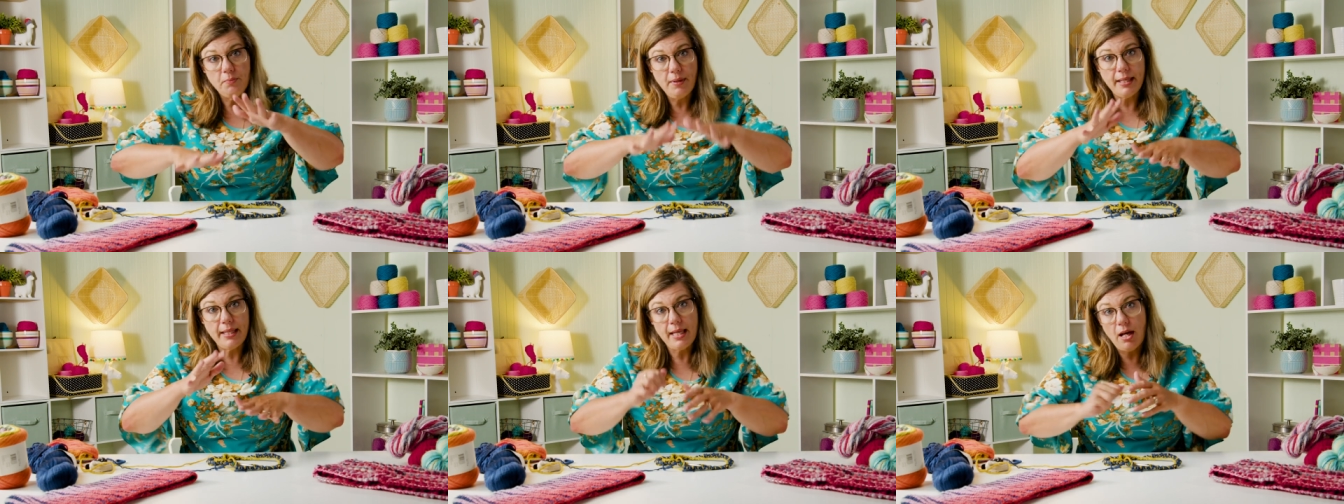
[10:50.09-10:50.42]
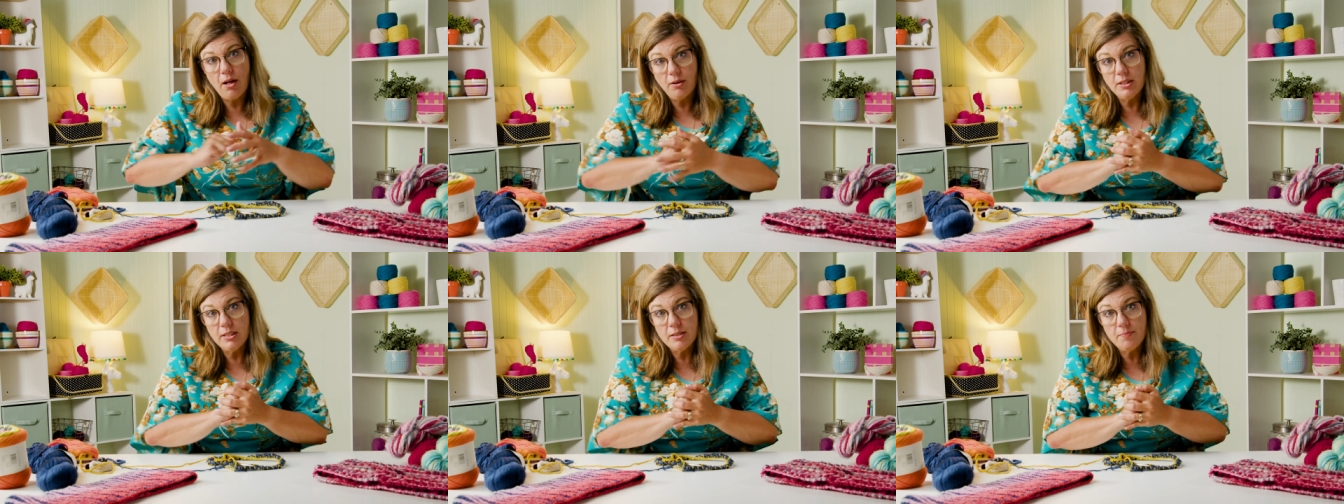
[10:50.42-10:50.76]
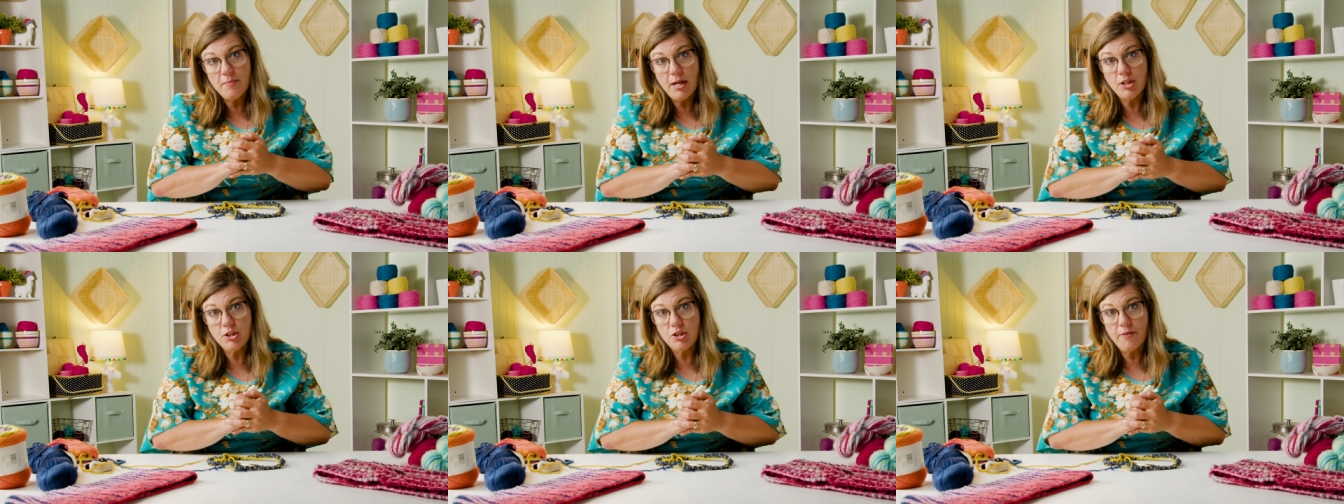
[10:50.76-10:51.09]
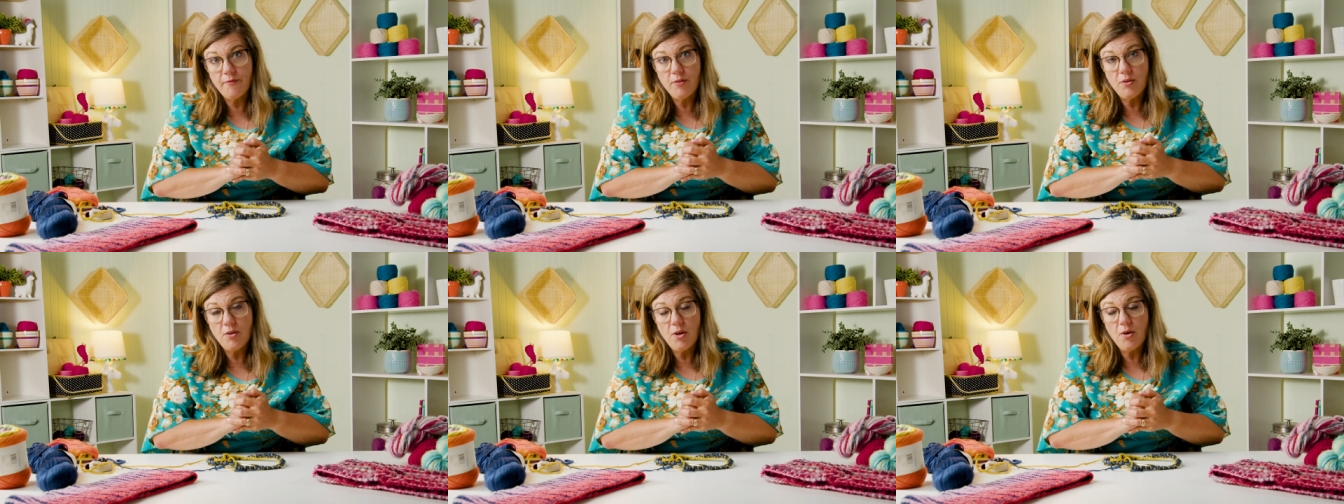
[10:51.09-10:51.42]
wick out as much
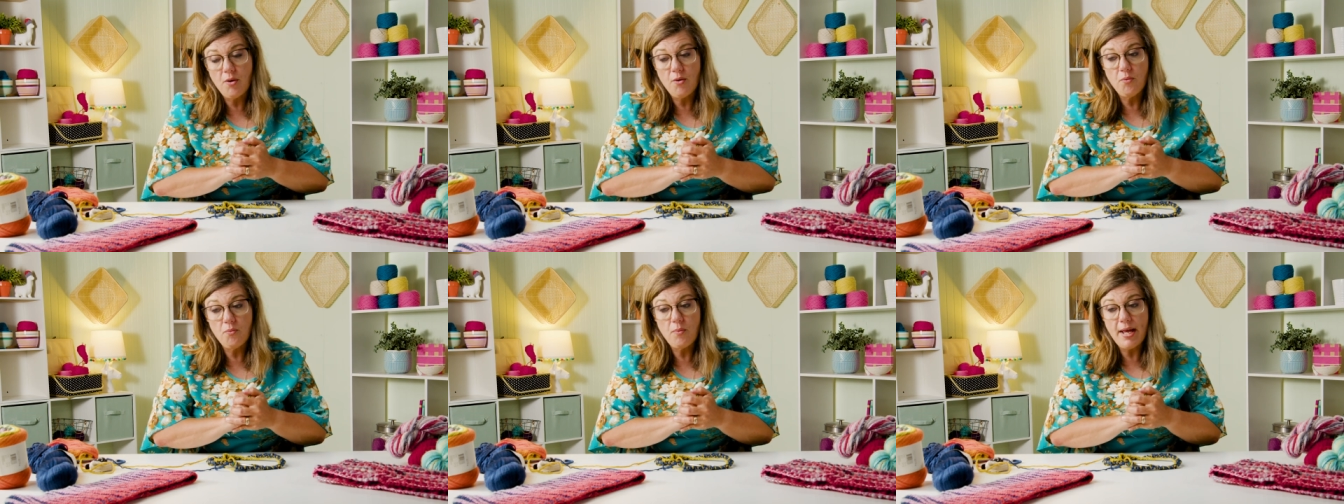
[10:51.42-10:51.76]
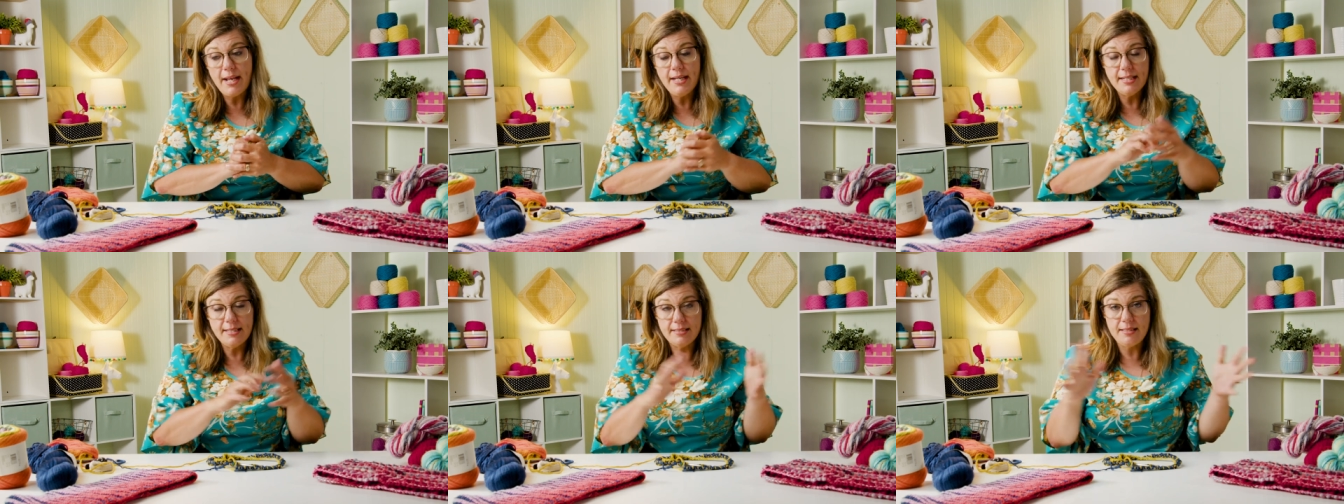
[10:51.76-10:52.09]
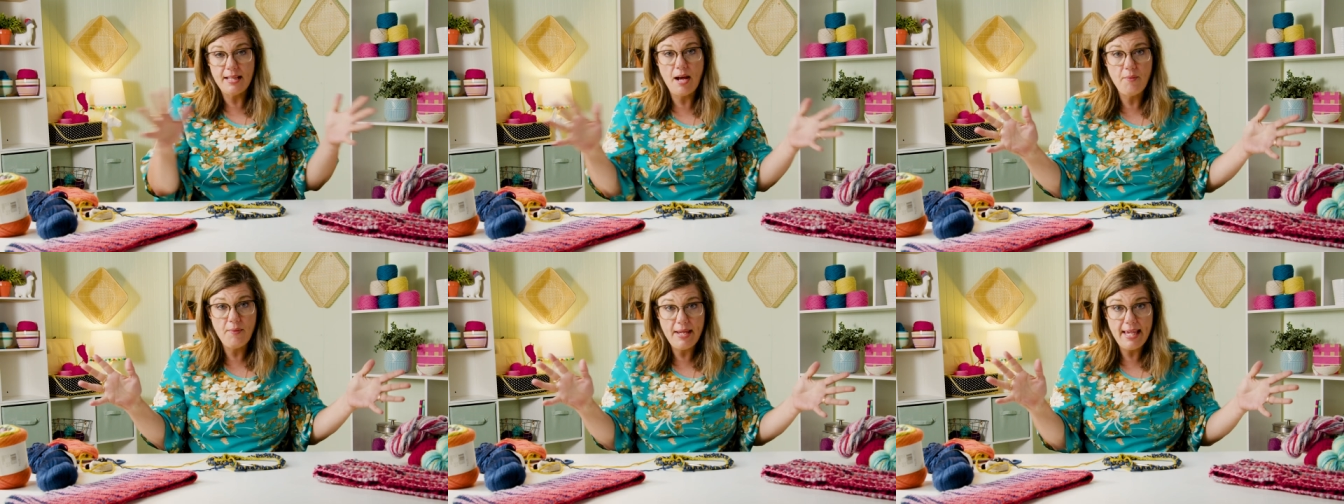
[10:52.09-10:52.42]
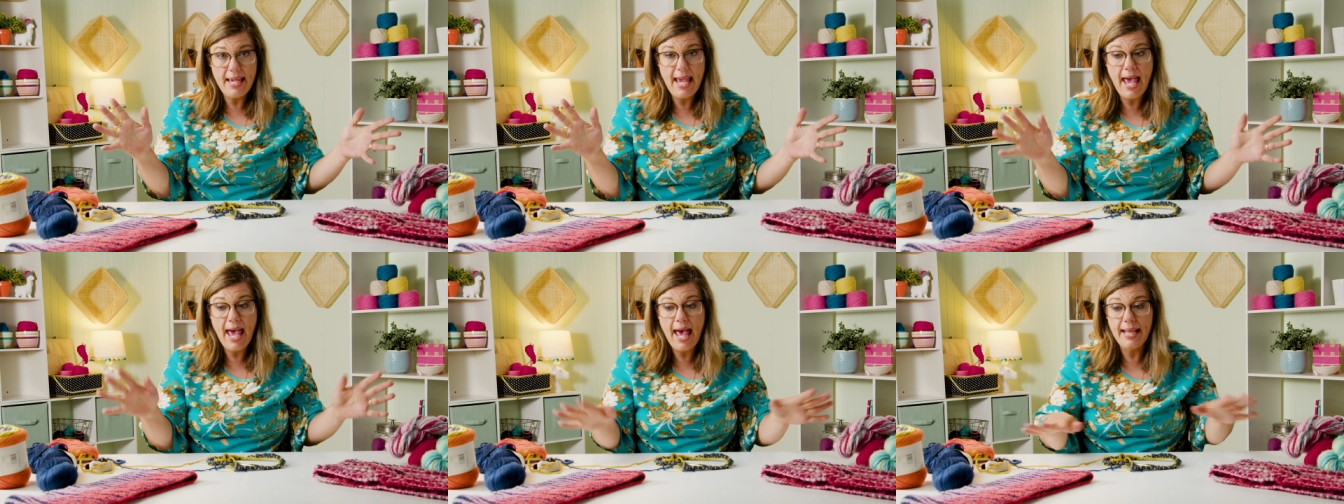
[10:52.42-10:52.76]
of the wetness that we
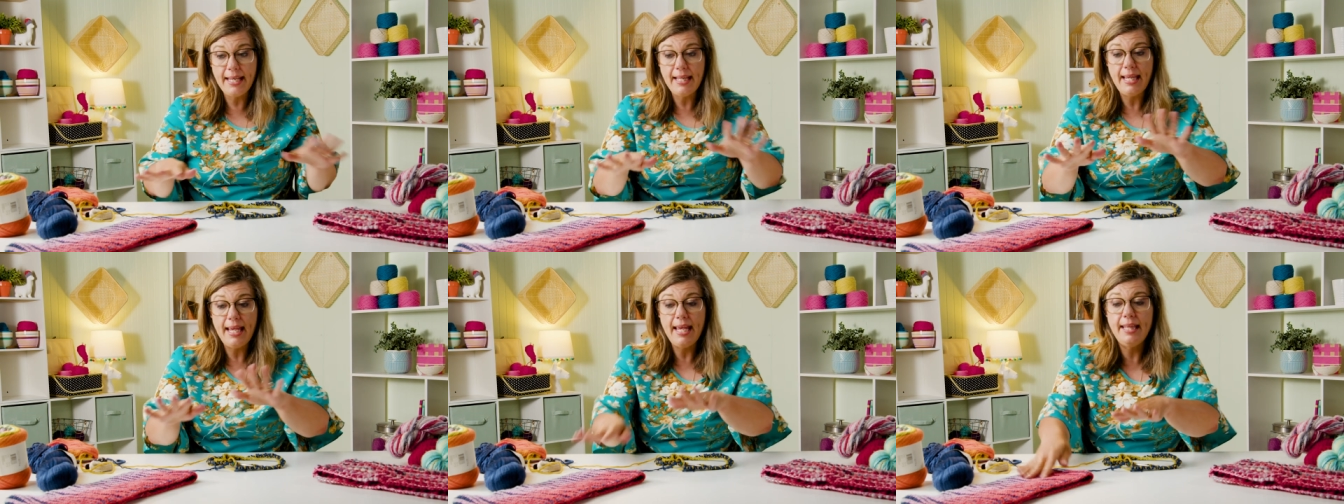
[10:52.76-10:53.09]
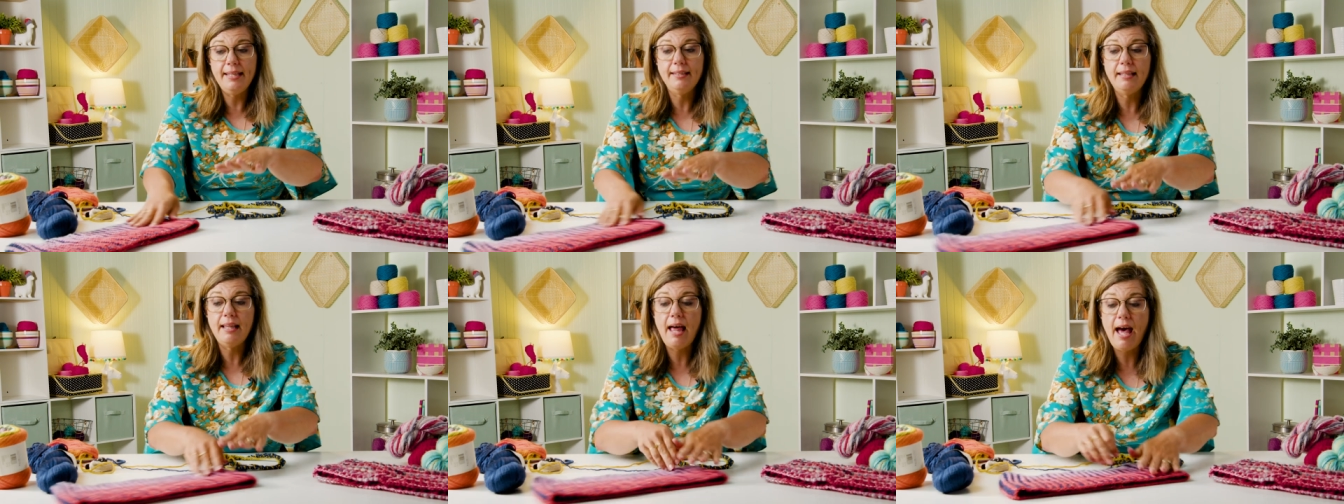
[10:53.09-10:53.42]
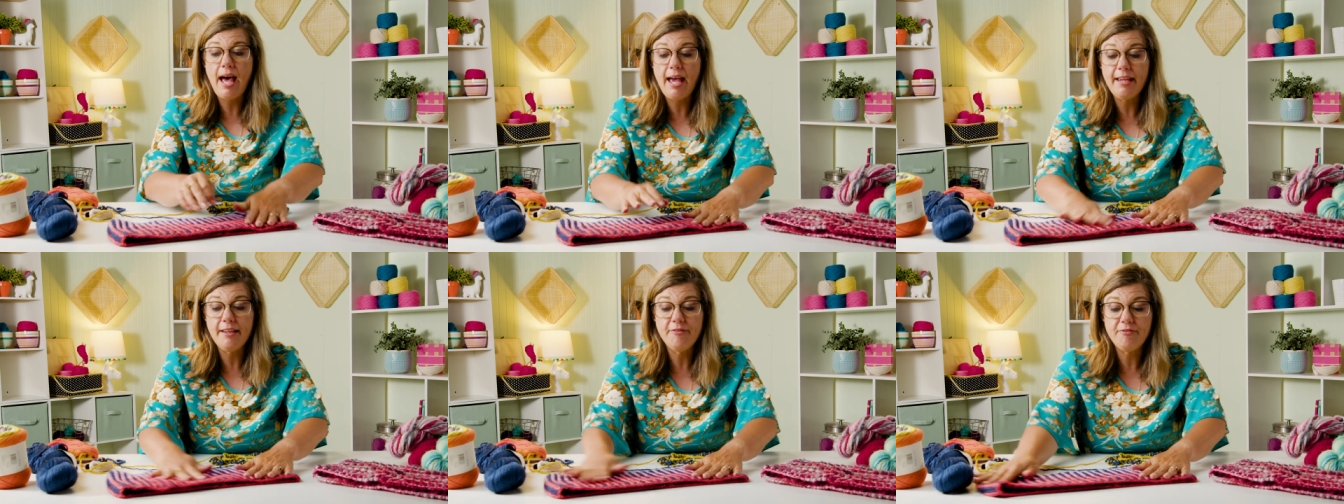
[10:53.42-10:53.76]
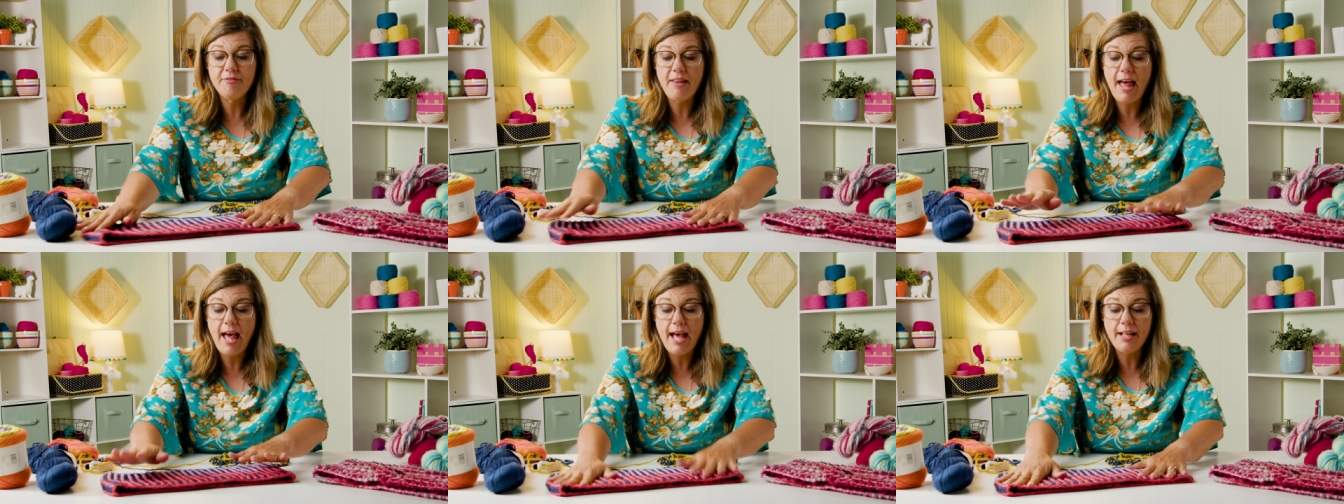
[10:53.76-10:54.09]
can, and lie
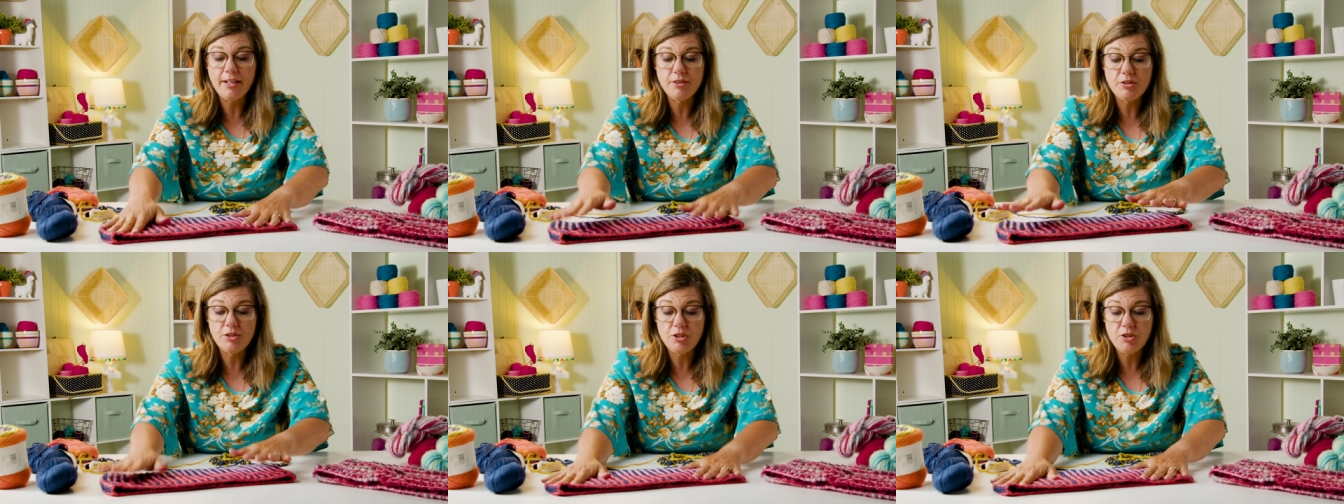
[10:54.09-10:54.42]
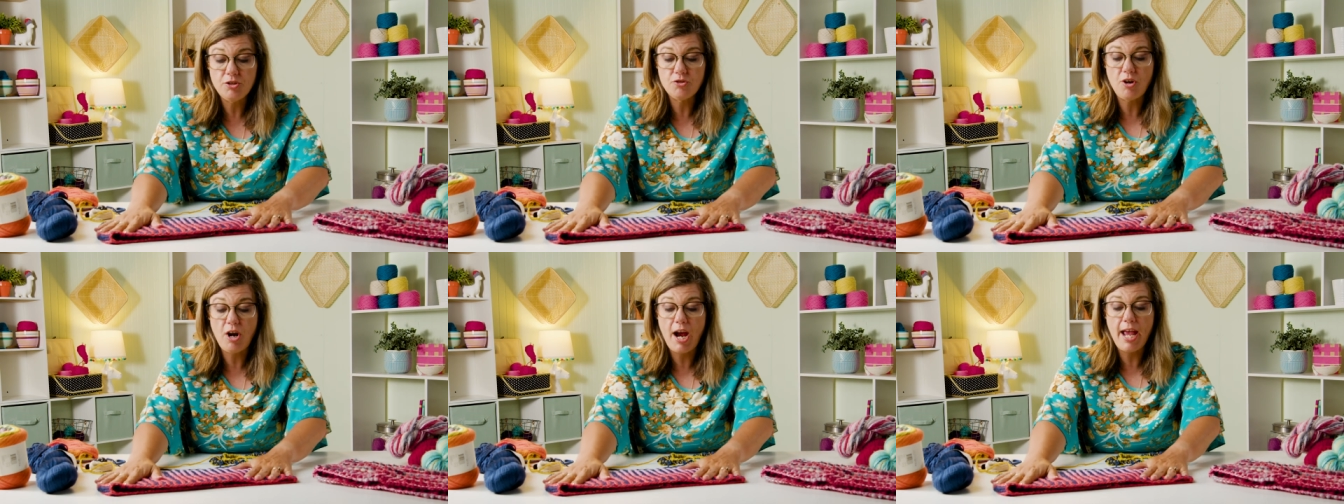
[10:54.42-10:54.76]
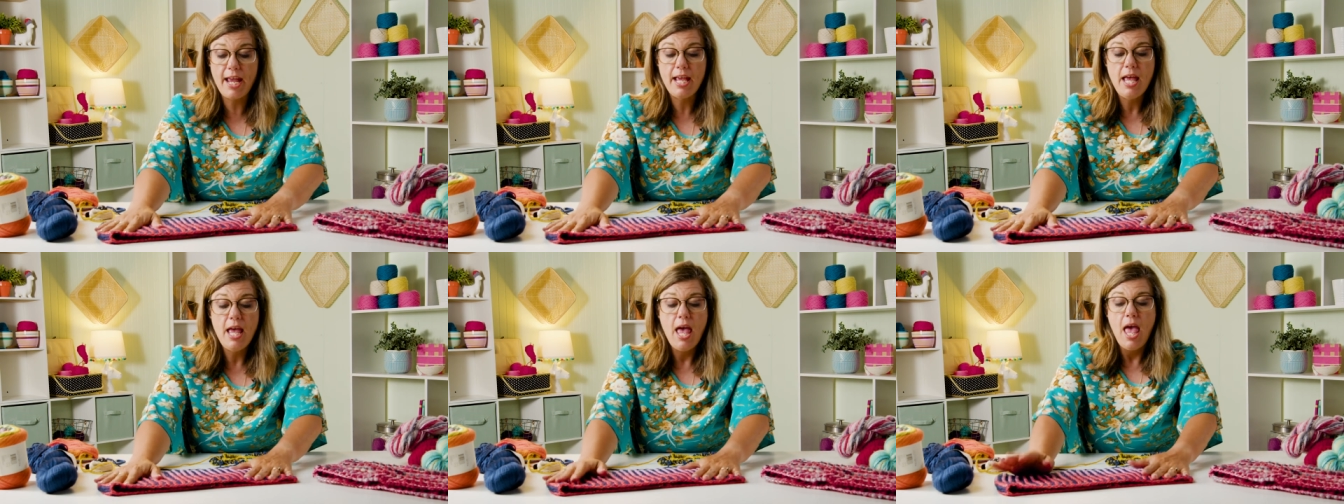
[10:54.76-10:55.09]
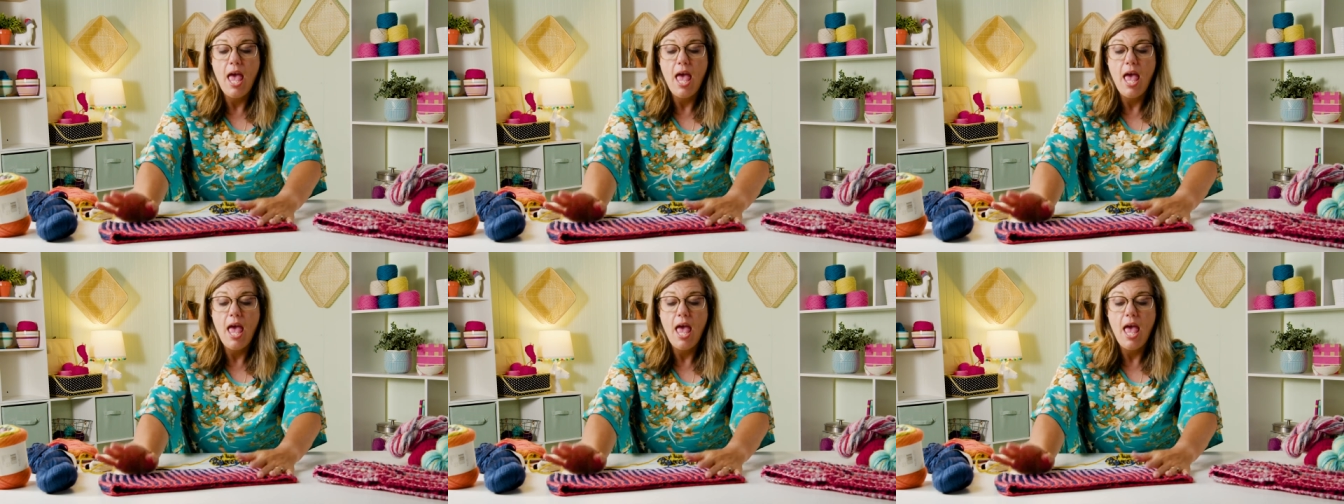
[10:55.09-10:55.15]
flat to dry.